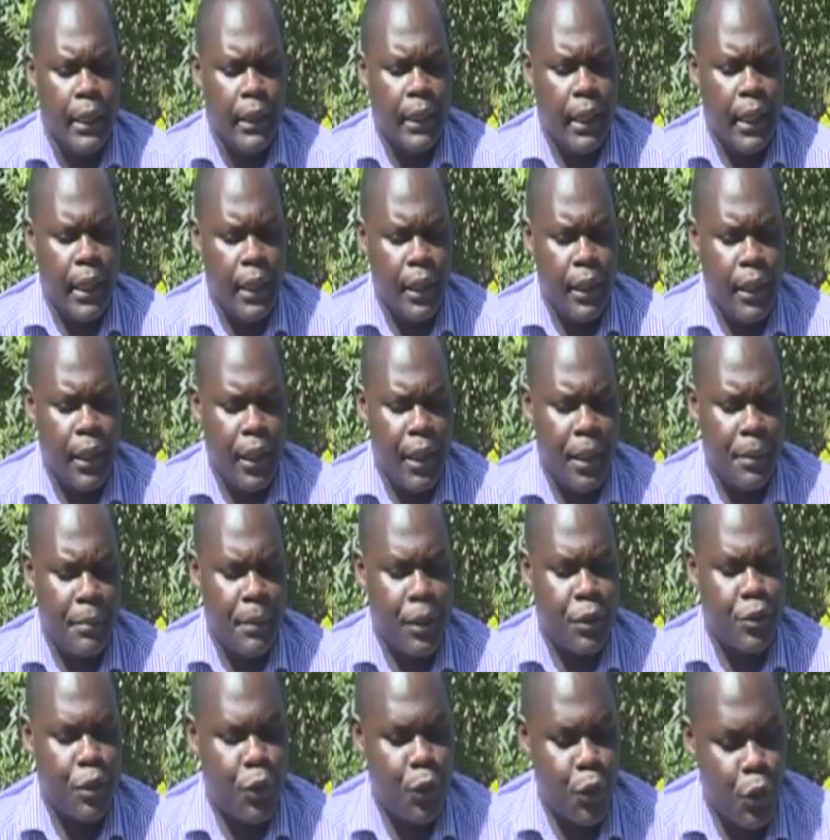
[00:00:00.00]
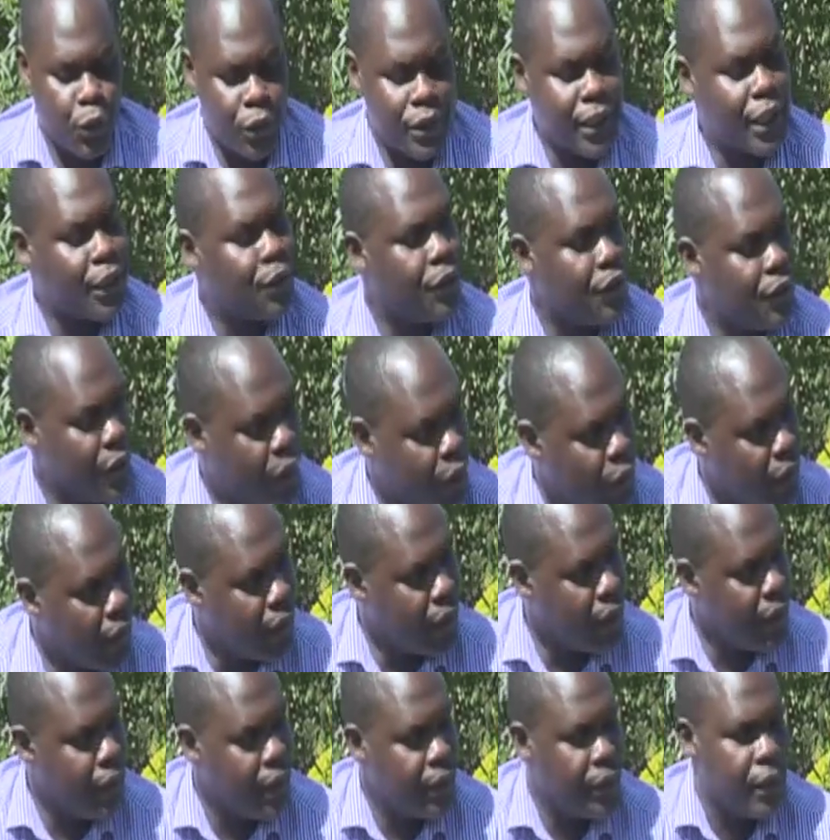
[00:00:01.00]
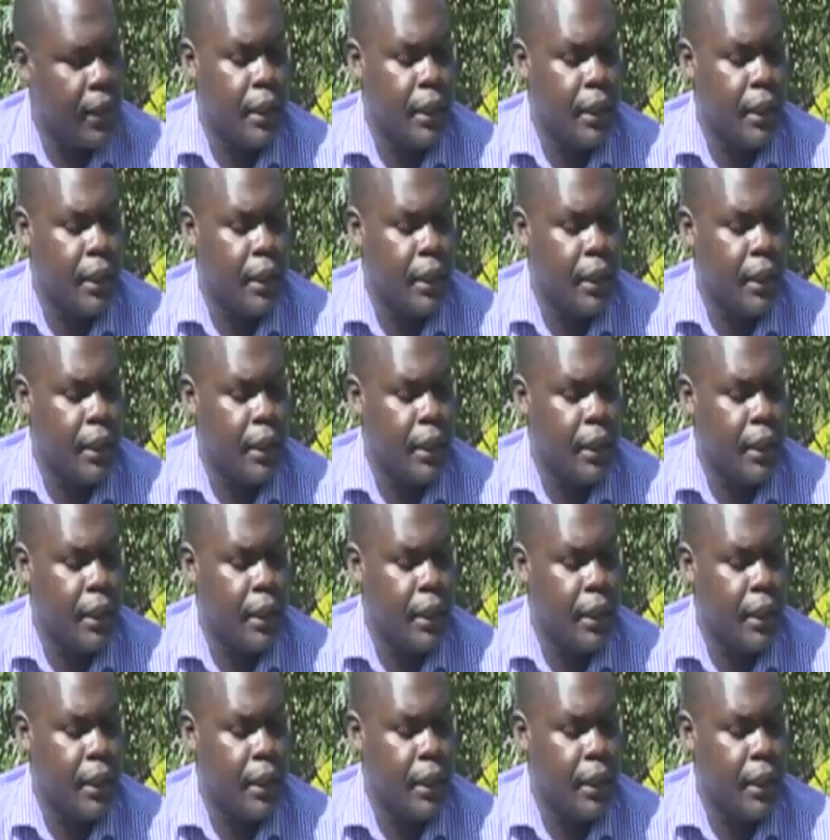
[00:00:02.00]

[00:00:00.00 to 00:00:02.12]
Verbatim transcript: Then make sure you water it regularly.